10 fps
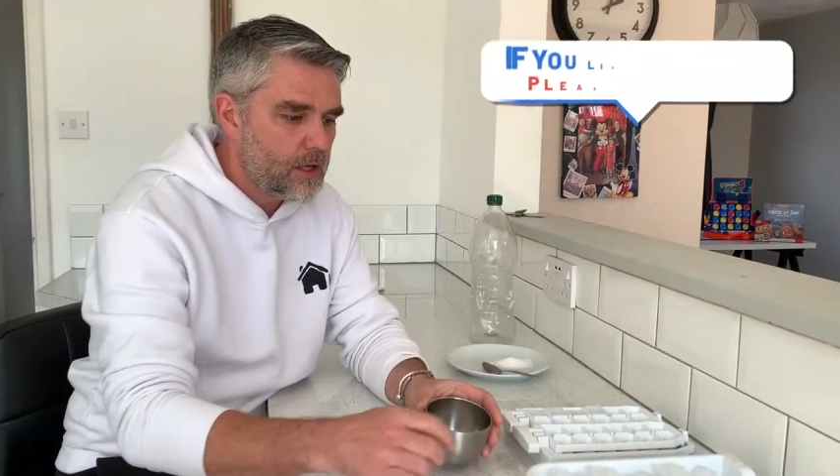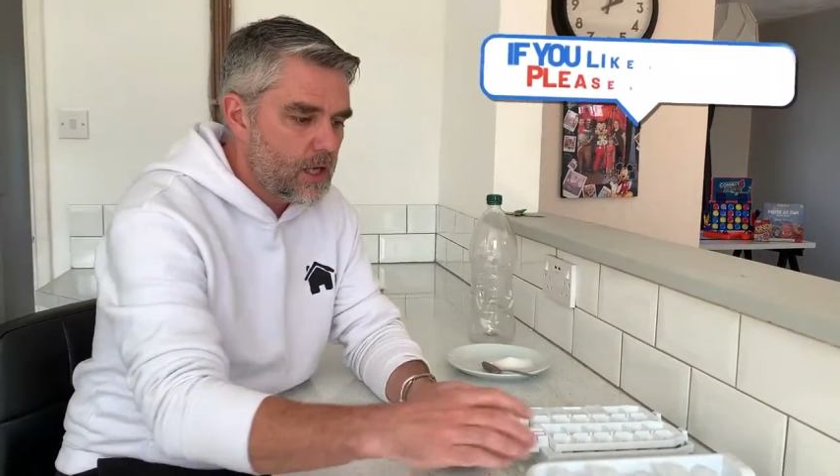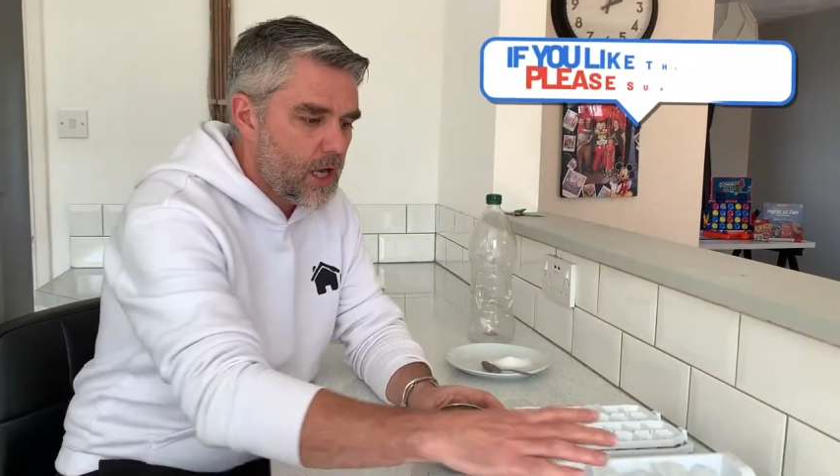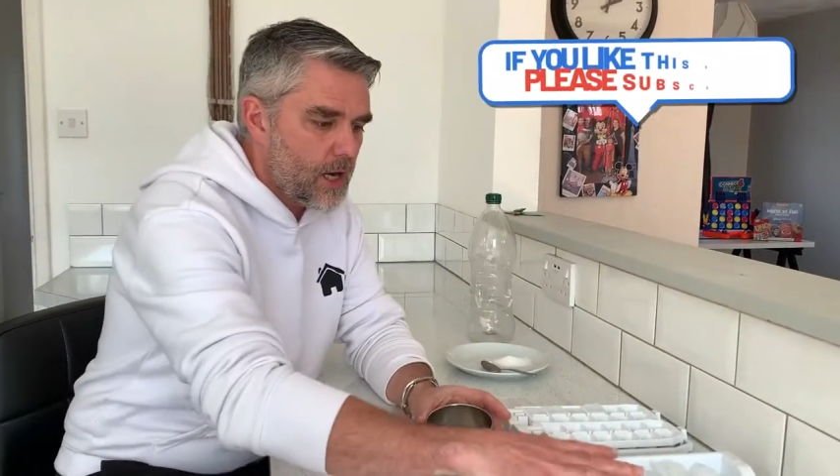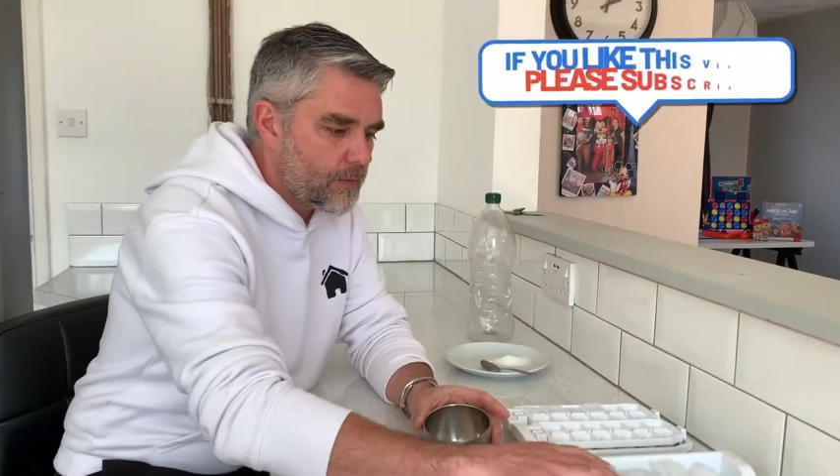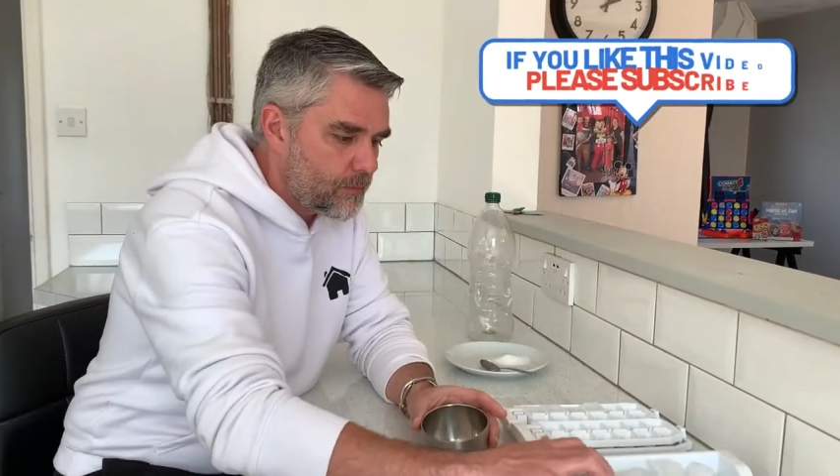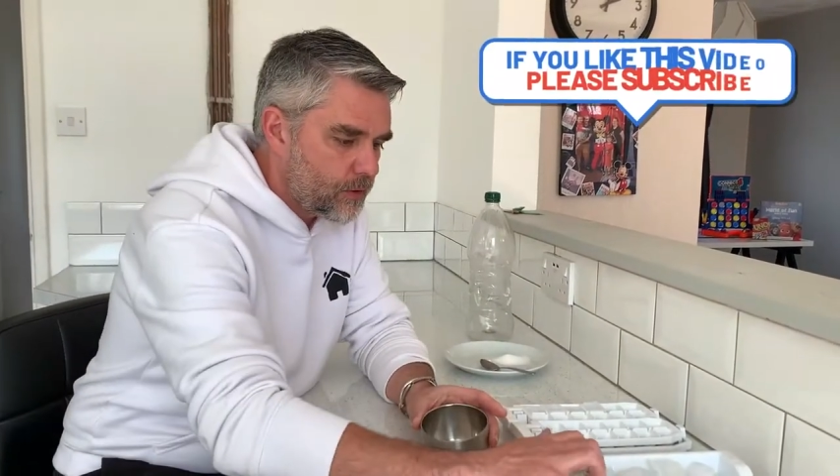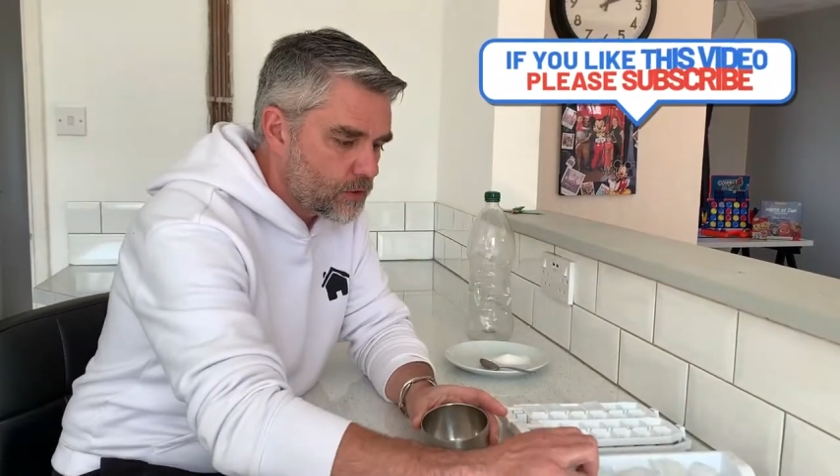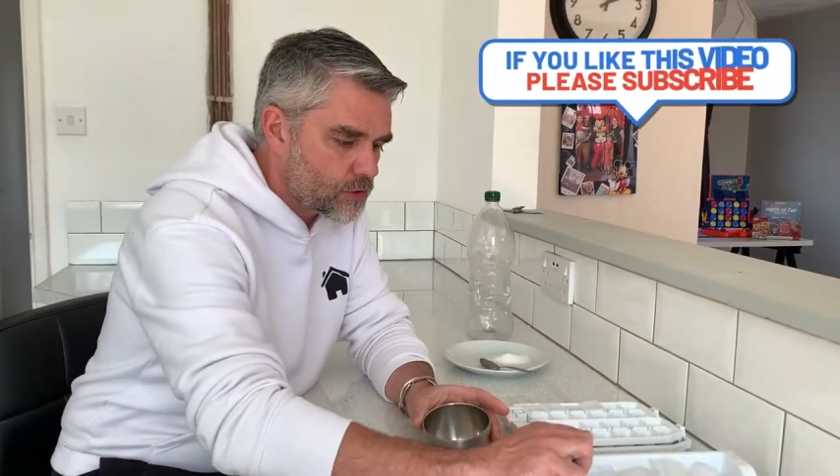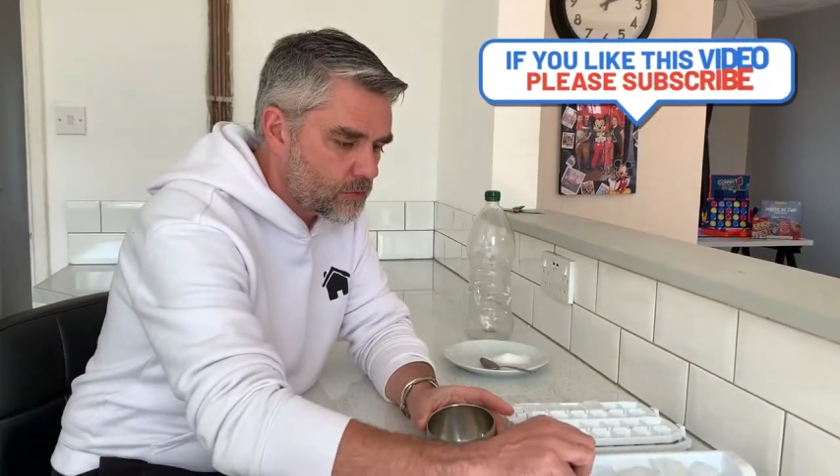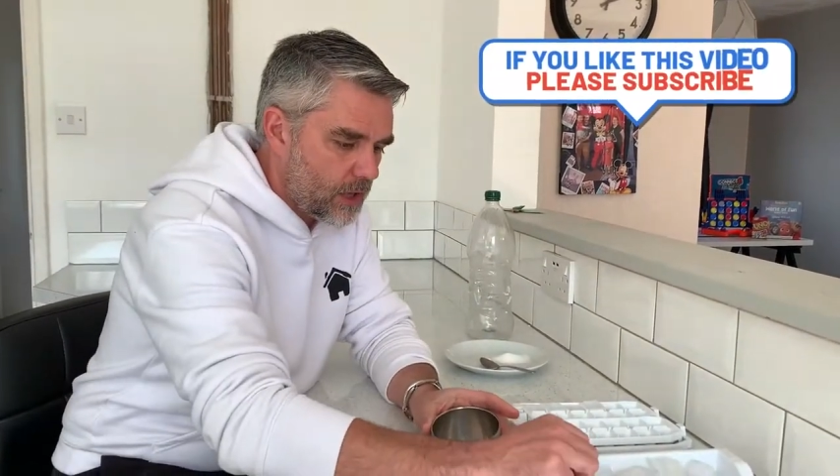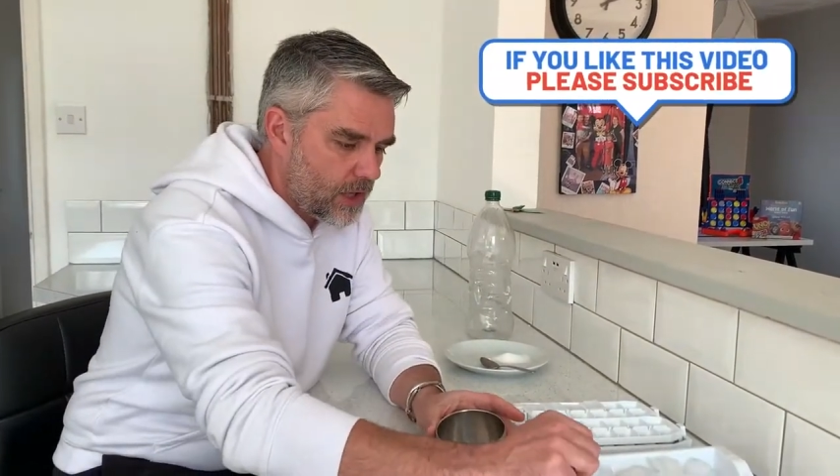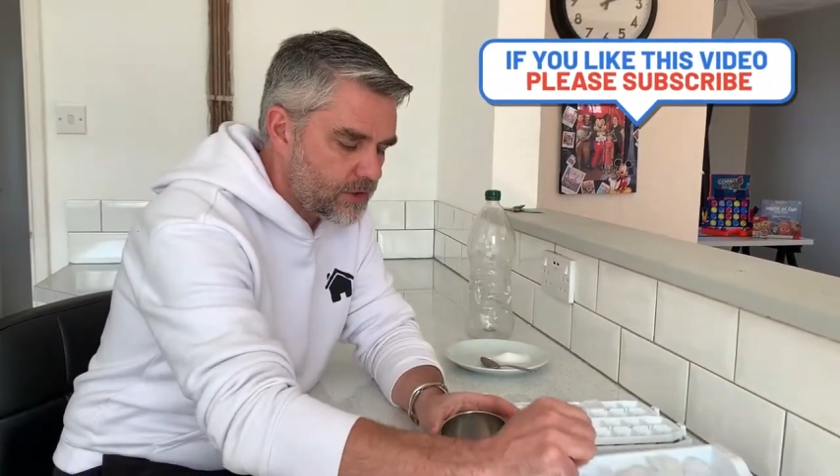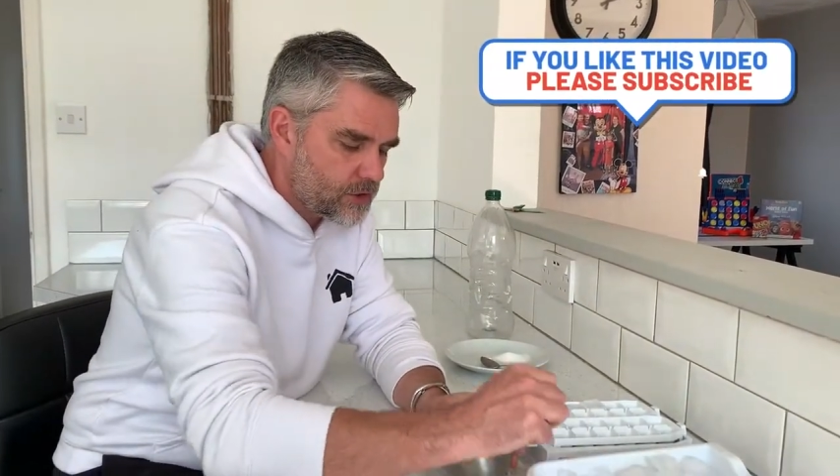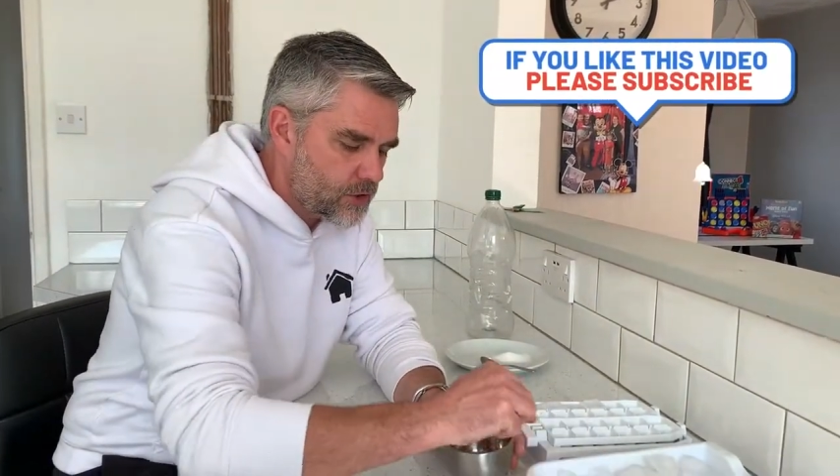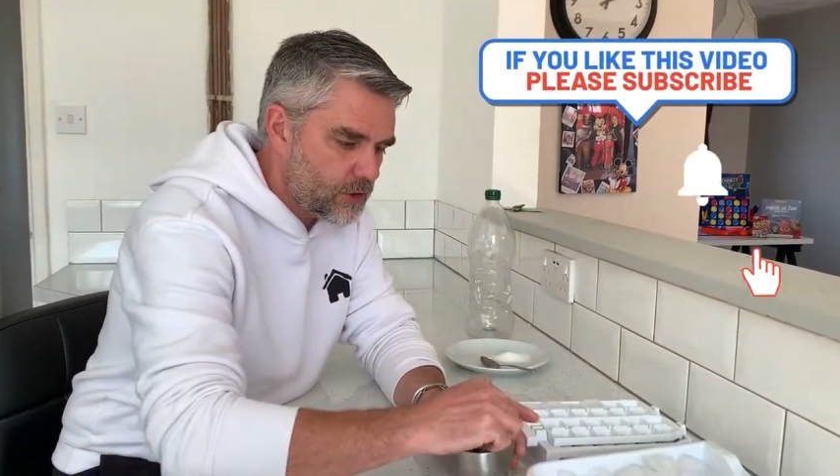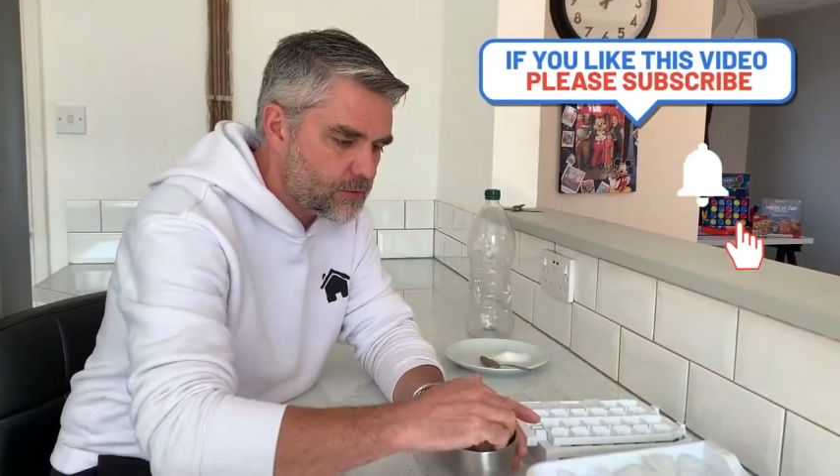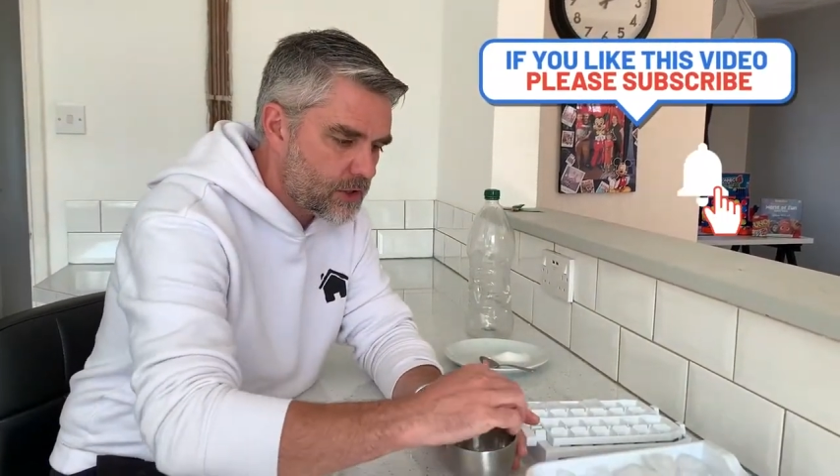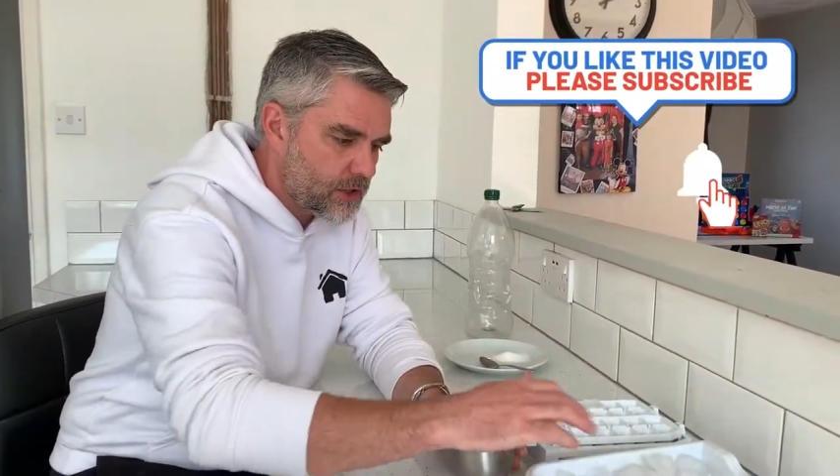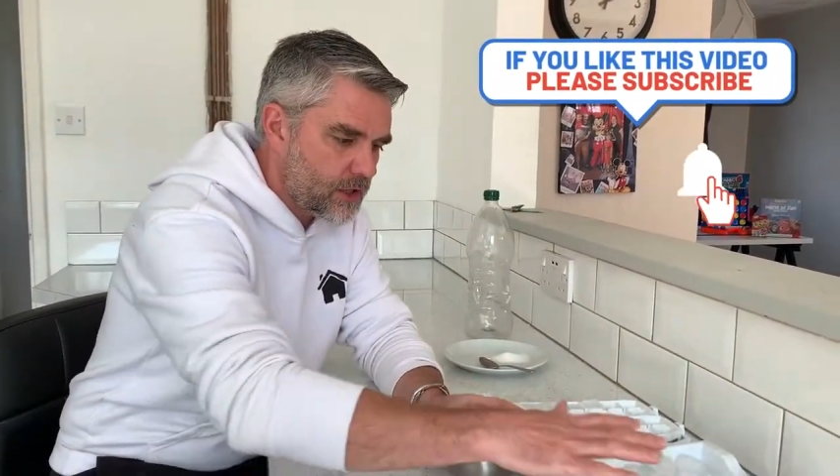I'm gonna put some ice
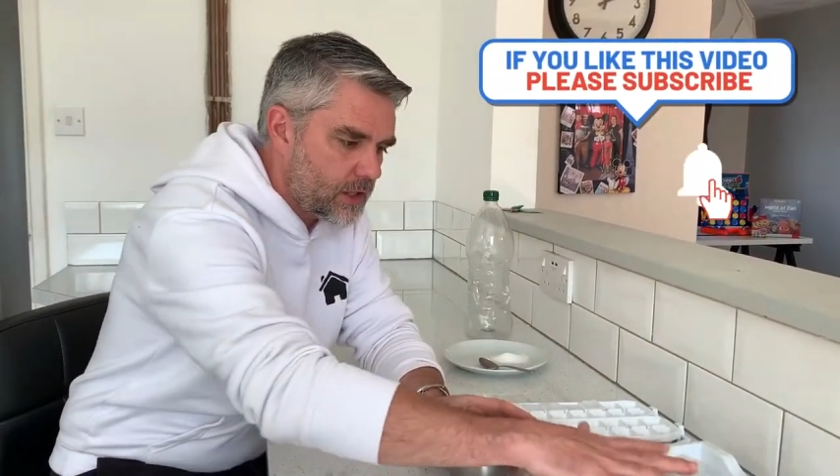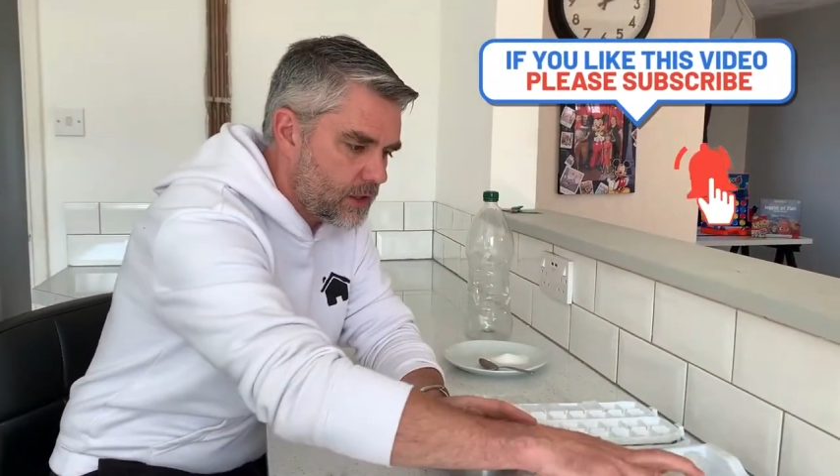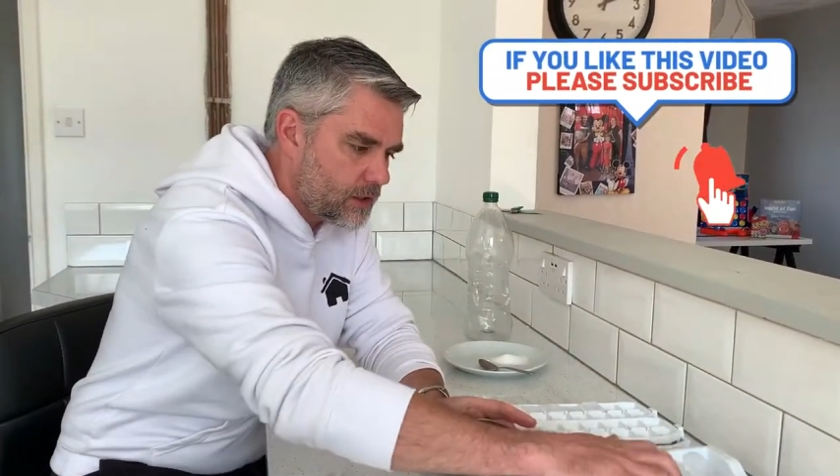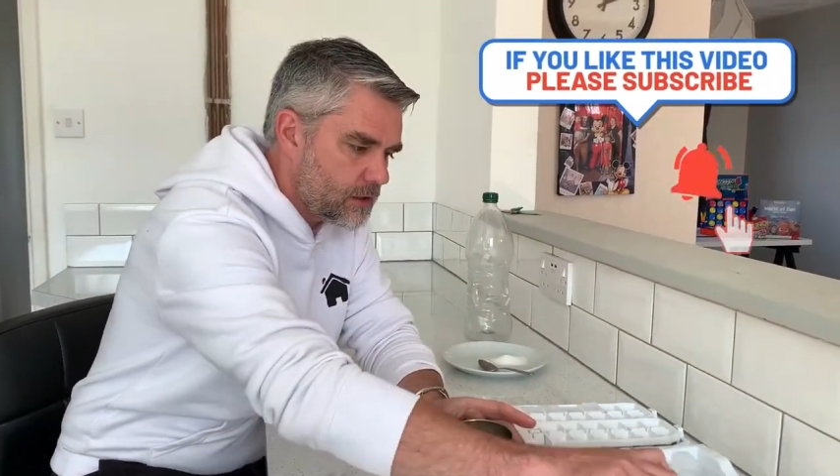cubes in there,